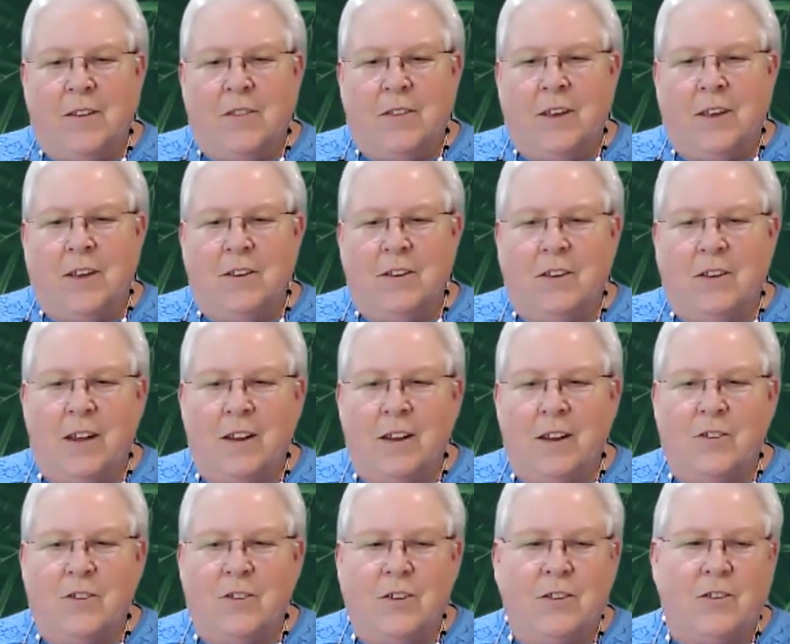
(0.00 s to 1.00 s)
The
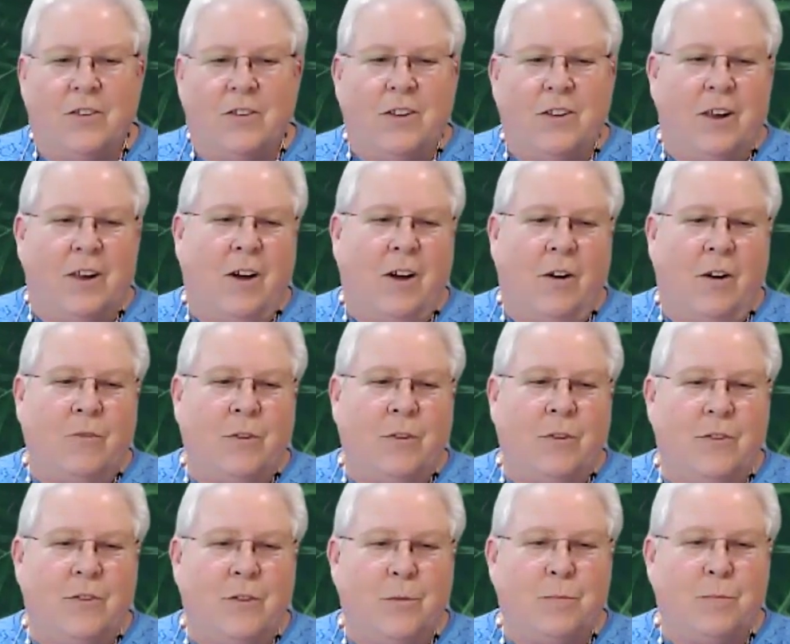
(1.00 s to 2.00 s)
intelligence that
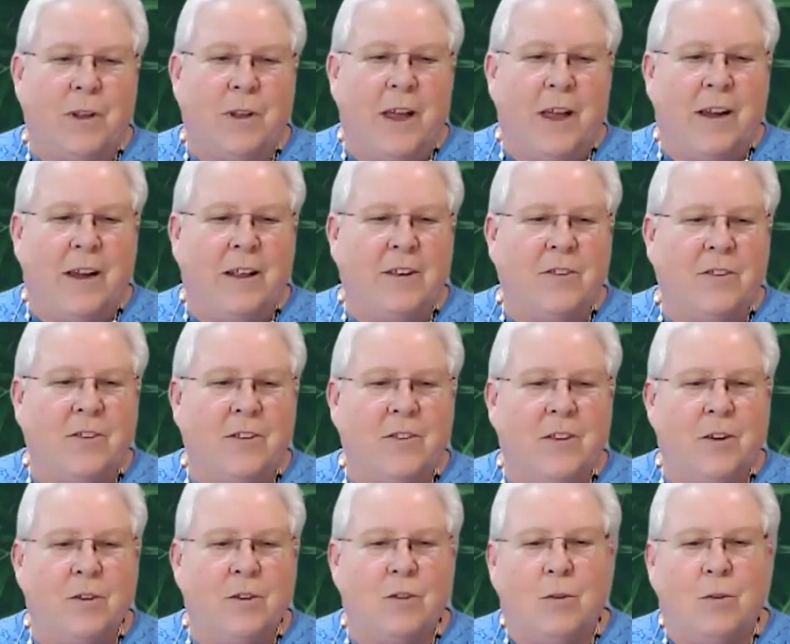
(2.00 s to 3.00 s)
governs the planets in
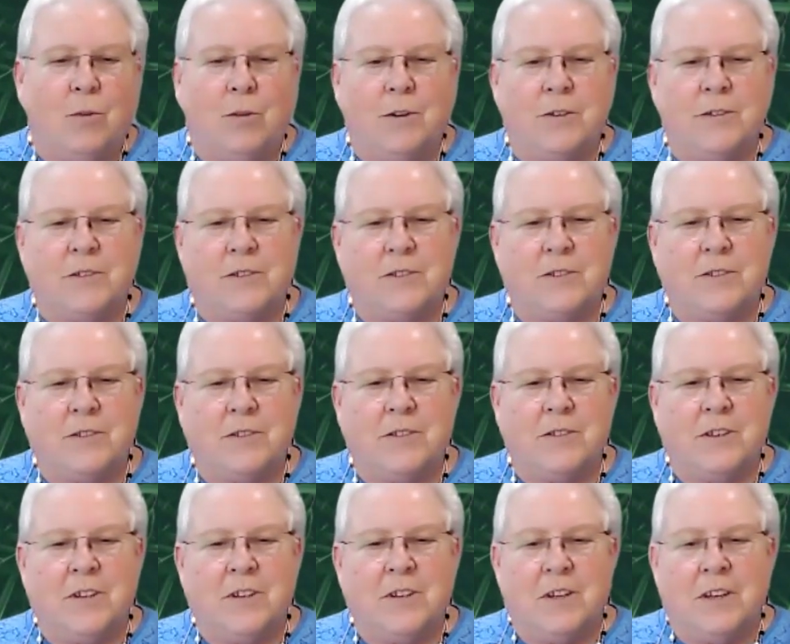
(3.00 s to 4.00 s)
their courses
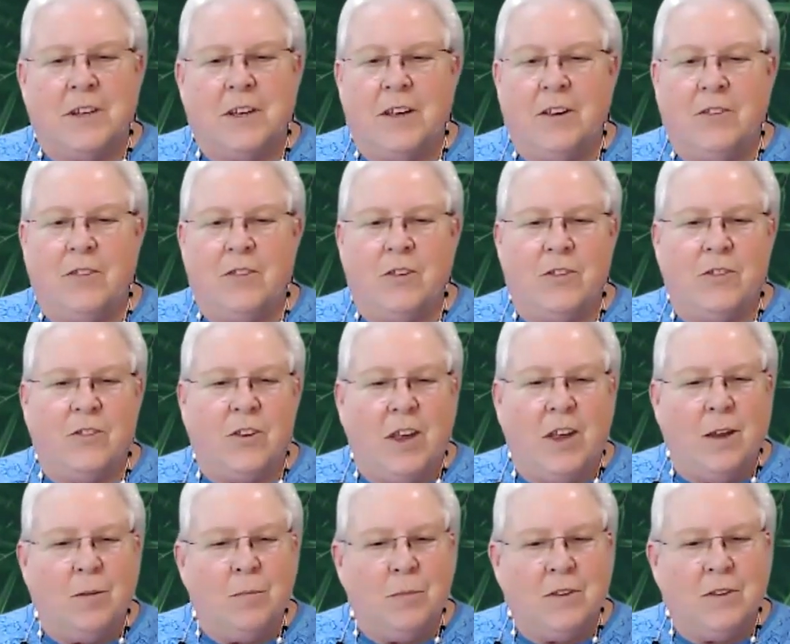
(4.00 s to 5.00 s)
is the
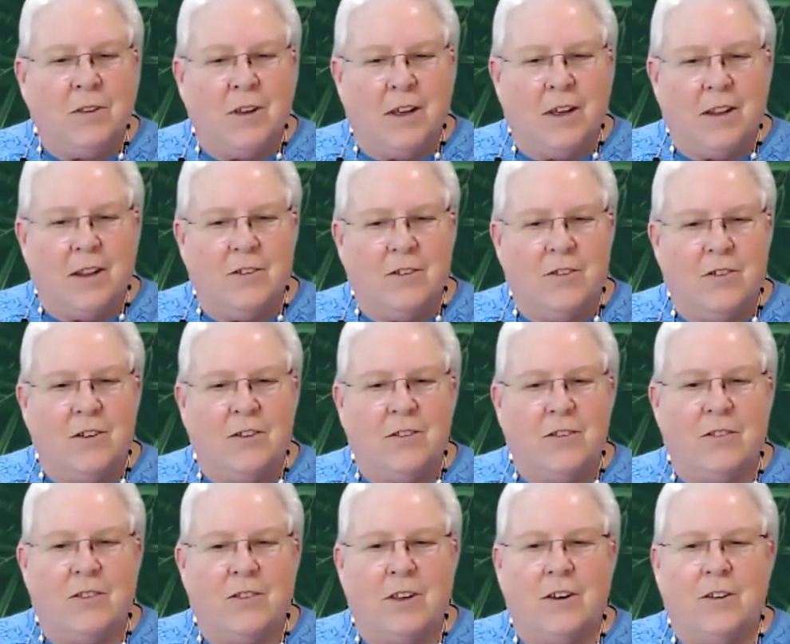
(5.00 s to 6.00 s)
same
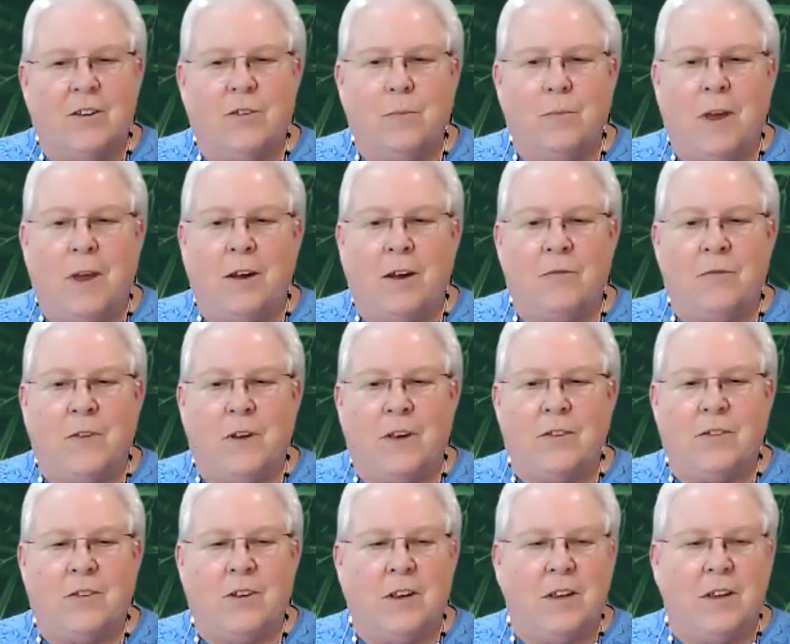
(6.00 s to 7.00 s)
intelligence that is
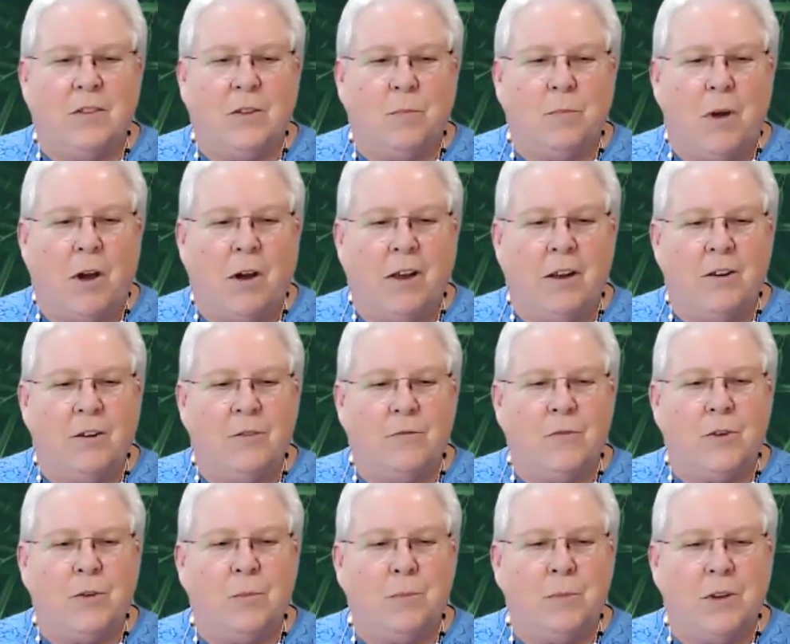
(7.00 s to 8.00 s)
manifesting in the mind of
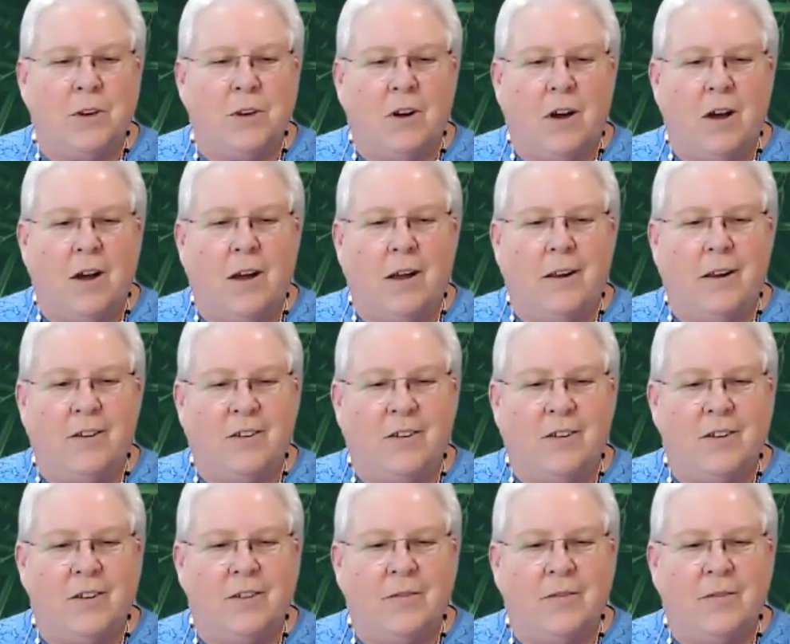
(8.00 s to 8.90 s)
humankind.